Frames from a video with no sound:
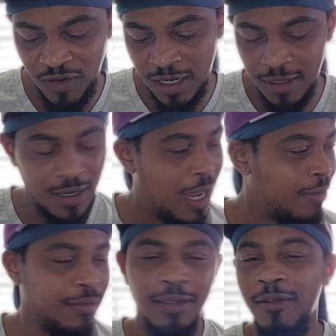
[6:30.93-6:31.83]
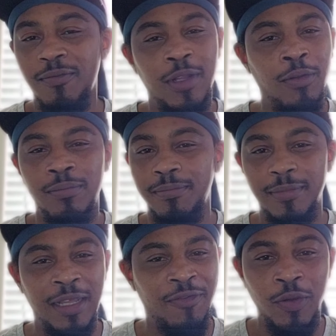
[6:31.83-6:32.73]
fire. I don't,
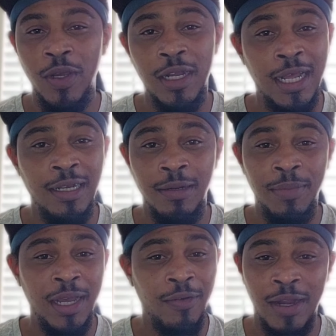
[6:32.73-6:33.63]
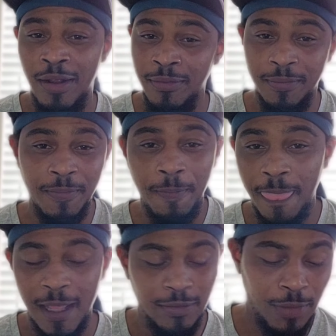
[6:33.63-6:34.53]
if you hear that in the background,
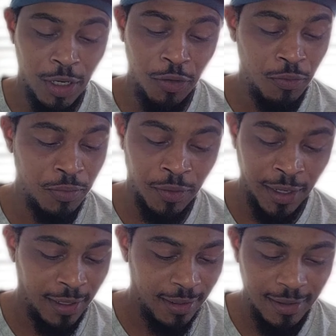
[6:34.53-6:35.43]
it's my homeboy.